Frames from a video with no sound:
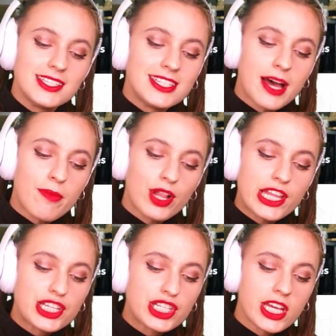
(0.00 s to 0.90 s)

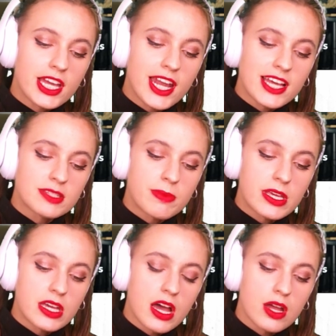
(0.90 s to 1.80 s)
Demolition has
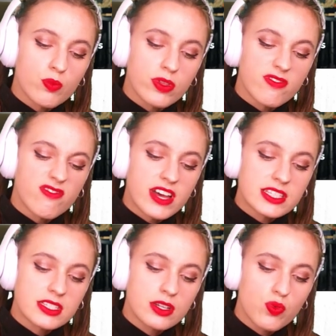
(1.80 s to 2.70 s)
begun with
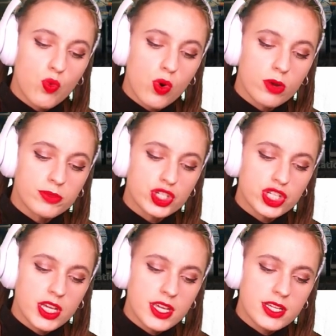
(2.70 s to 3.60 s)
vested war
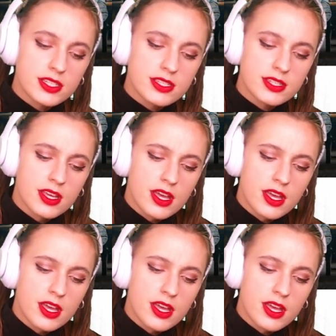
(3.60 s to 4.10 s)
machines.